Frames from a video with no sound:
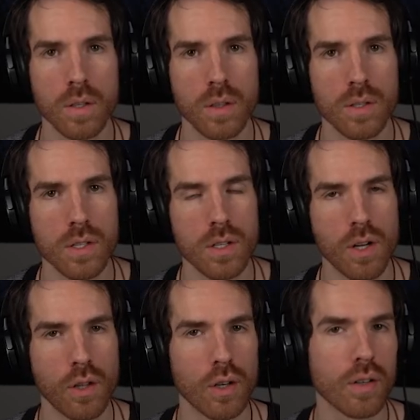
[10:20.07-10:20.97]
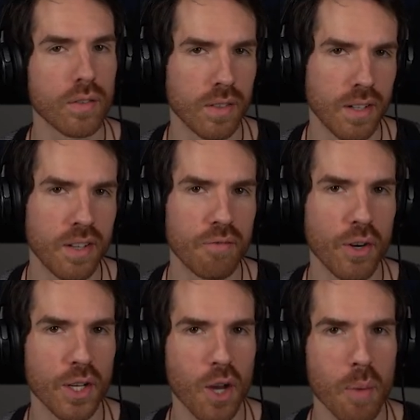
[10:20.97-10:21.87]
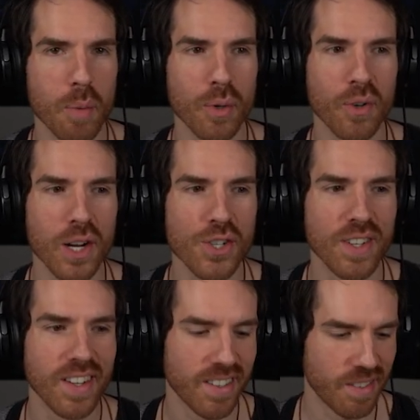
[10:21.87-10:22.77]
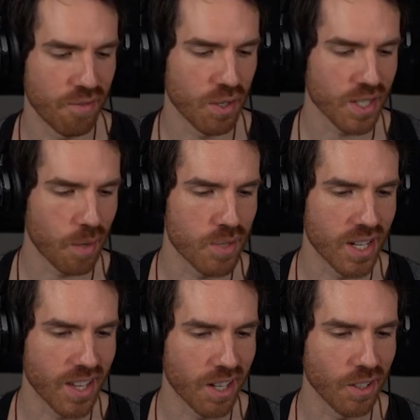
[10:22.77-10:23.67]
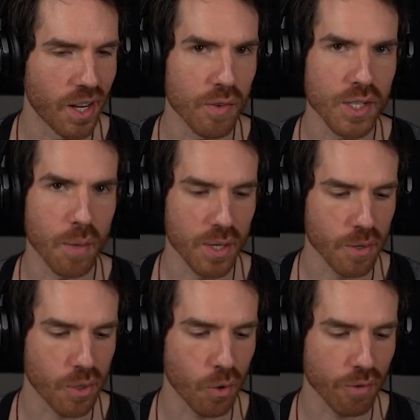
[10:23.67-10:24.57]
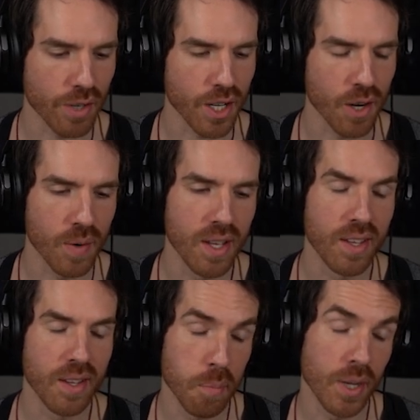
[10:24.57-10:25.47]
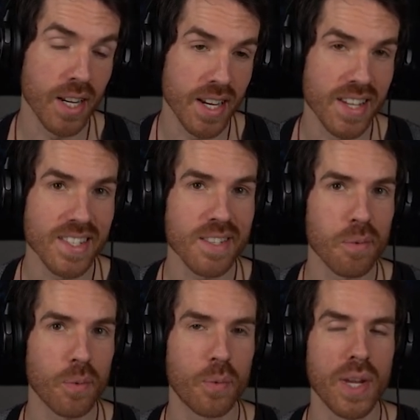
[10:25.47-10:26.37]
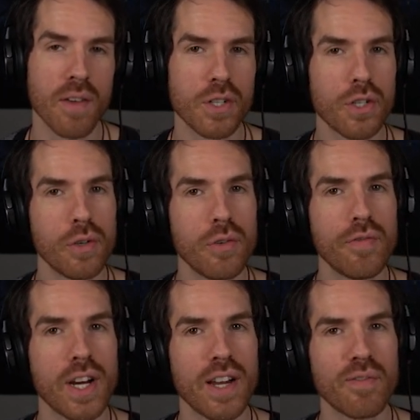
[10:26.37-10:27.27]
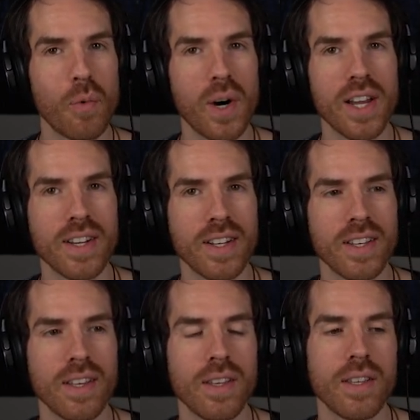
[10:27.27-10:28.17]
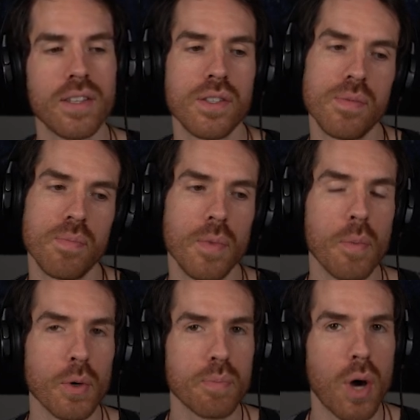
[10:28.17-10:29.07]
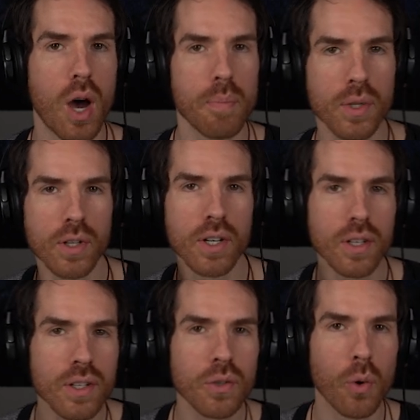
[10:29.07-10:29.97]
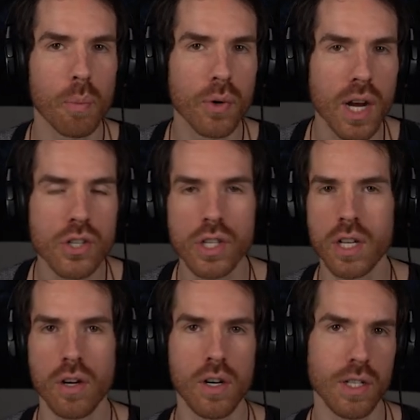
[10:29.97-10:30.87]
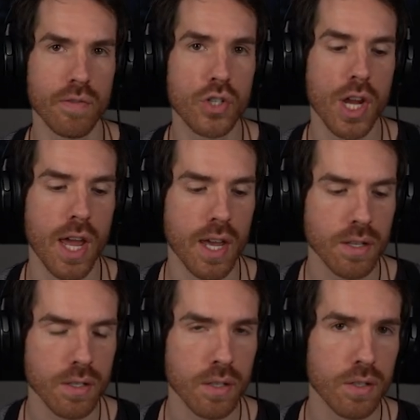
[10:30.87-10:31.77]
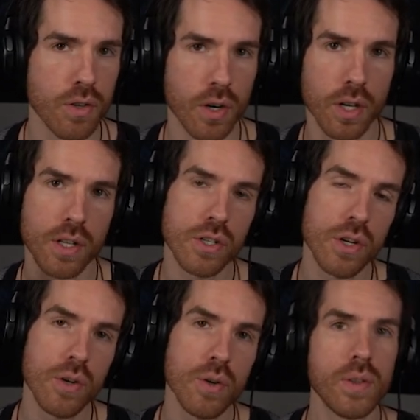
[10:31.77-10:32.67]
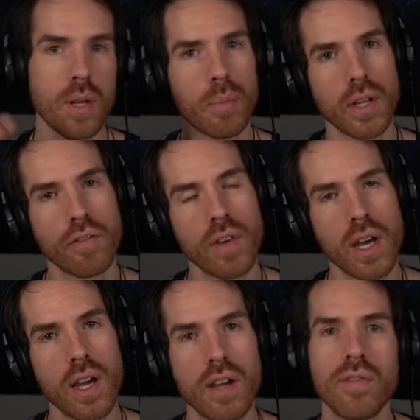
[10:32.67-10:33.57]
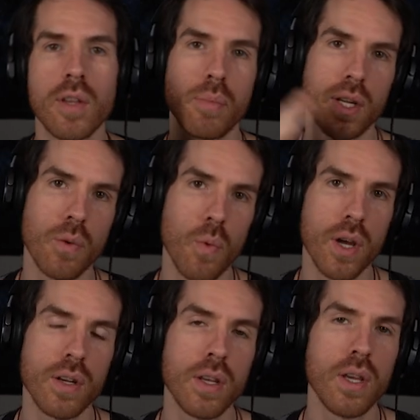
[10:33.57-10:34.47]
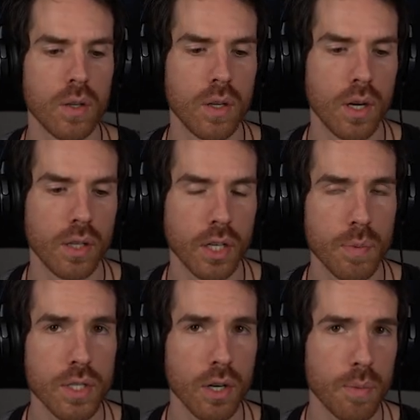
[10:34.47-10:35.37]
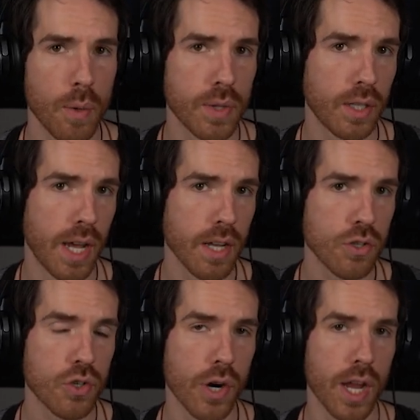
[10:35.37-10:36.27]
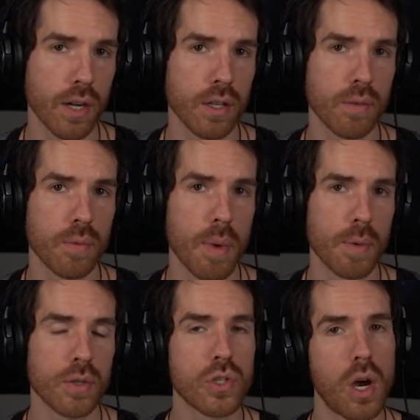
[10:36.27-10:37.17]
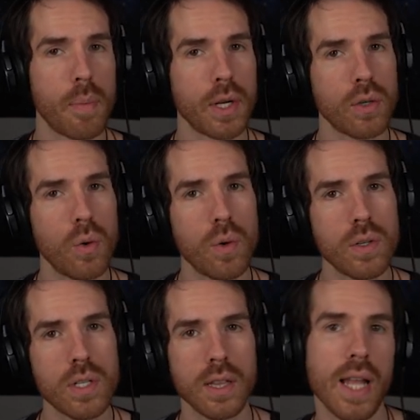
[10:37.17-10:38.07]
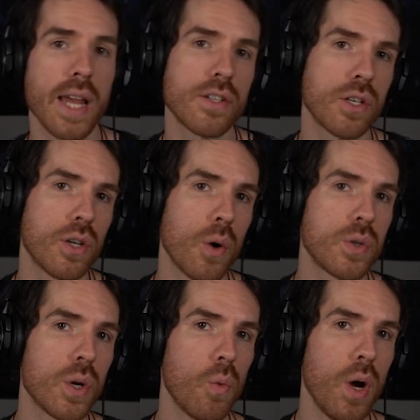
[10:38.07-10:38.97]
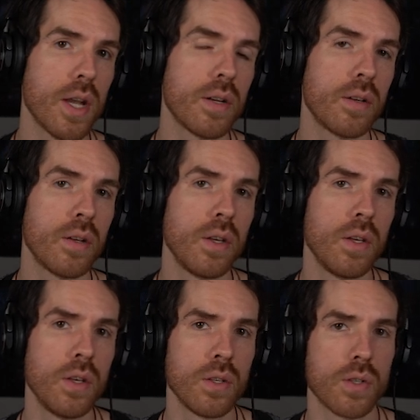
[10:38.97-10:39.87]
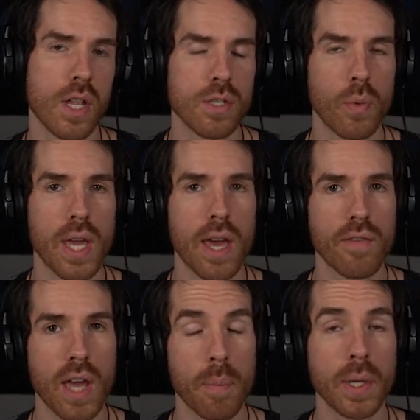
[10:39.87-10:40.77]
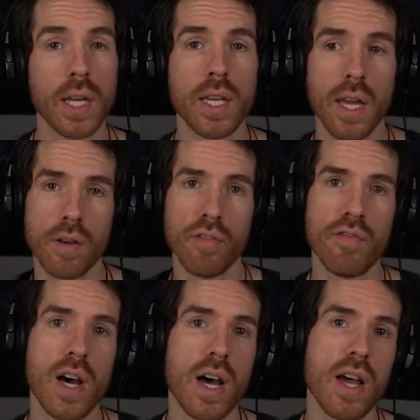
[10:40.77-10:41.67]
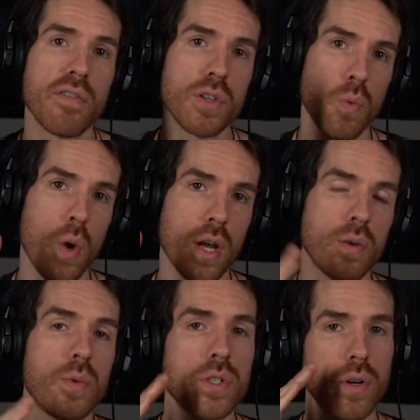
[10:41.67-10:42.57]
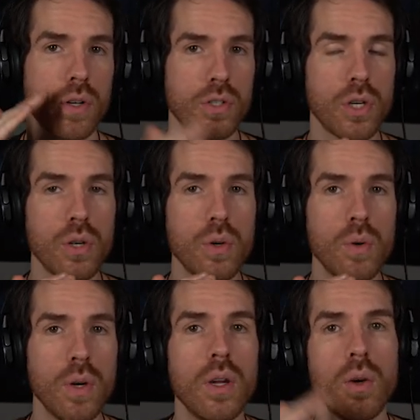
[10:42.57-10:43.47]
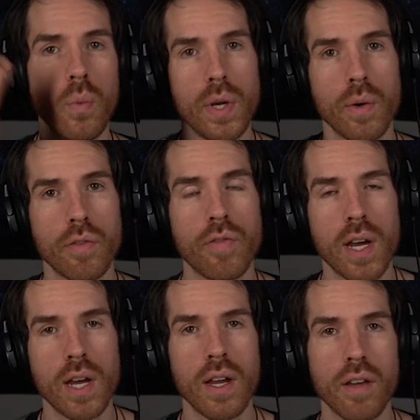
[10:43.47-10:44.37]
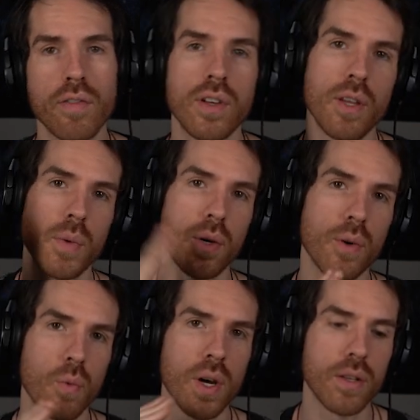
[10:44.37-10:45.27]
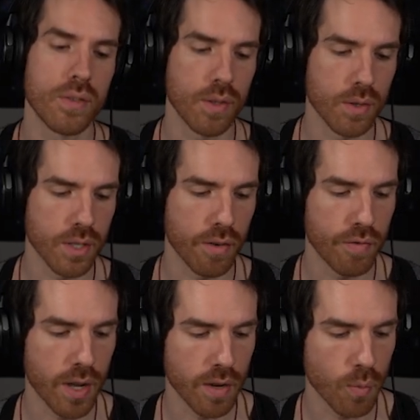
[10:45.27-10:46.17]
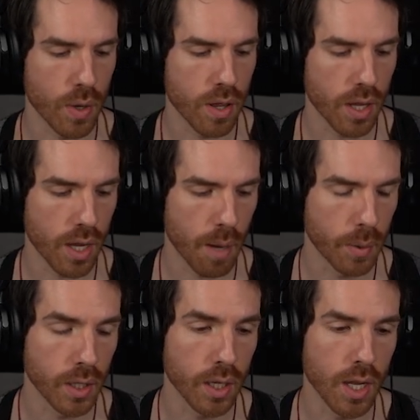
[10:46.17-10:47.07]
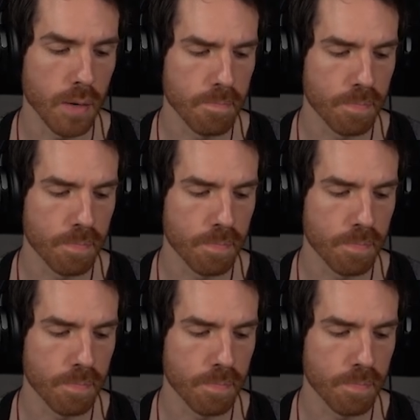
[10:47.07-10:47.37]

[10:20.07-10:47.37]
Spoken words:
This is another very common progression. It feels like I'm saying that a lot every time I do a chord video, but it is. We have a 2-5-1, the most popular chord progression in all of jazz, starting on the 2, then playing 5, then playing 1. And like we talked about with the last track, remember, dominant chords like to go to 1. So that's what we have happening again, 5 to 1. We start on 2, we go to 5, and then we go to 1. So there's that 5-1 thing happening again.